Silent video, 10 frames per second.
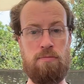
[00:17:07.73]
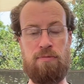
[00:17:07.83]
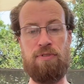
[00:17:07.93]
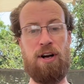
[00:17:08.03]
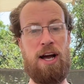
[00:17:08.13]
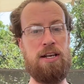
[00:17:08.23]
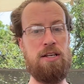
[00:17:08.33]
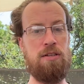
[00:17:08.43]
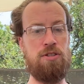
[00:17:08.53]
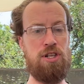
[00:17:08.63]

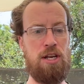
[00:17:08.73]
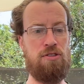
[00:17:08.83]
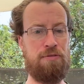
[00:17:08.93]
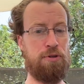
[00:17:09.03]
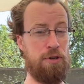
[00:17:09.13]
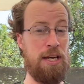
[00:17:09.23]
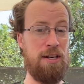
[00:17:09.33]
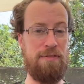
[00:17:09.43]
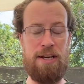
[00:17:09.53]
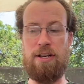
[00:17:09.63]
variety and shades of
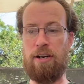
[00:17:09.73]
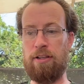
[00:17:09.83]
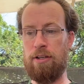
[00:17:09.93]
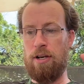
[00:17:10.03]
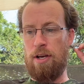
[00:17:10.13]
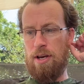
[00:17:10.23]
green of any color.